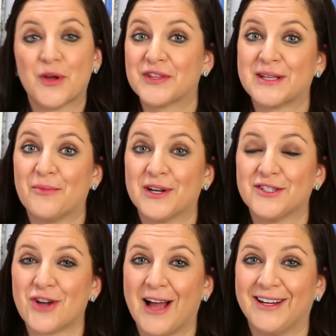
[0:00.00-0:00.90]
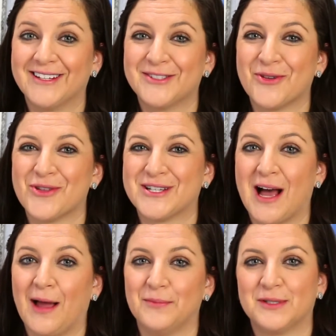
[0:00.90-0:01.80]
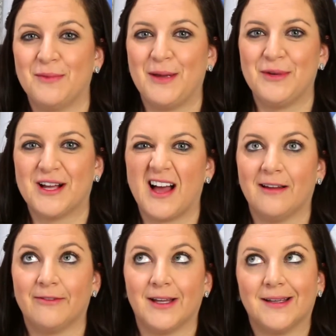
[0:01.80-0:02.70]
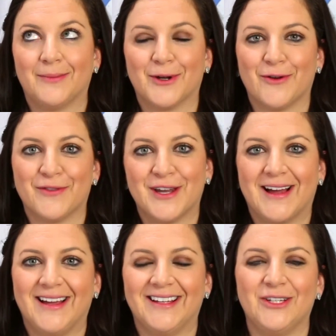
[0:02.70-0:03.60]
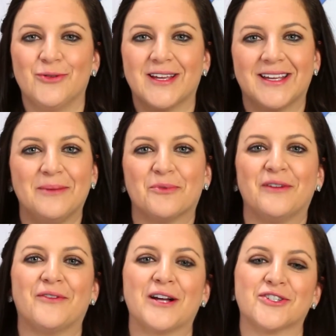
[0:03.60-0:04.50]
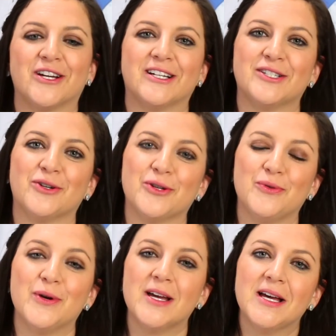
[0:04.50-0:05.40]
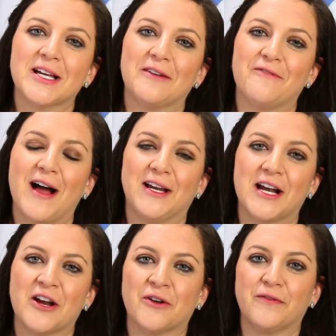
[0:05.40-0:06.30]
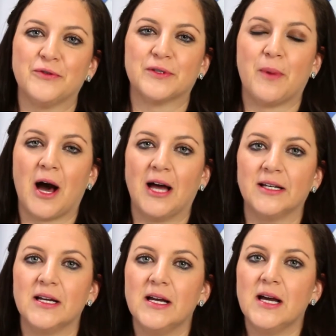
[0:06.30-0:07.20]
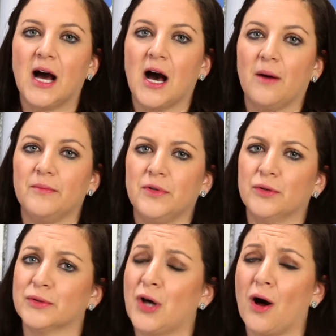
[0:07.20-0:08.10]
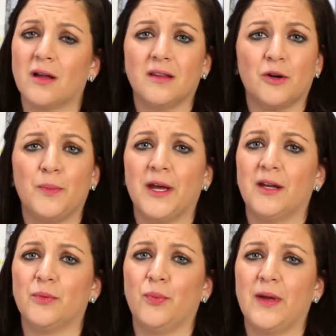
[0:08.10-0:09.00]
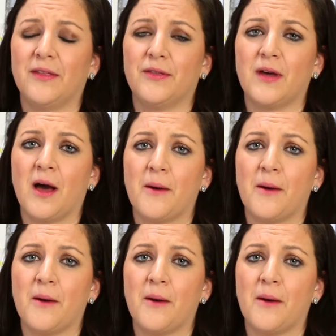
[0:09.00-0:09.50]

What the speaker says: with someone in China, so the times may be kind of like in the middle of the night and you can keep refreshing until you can find an interview spot. You'll talk a little bit with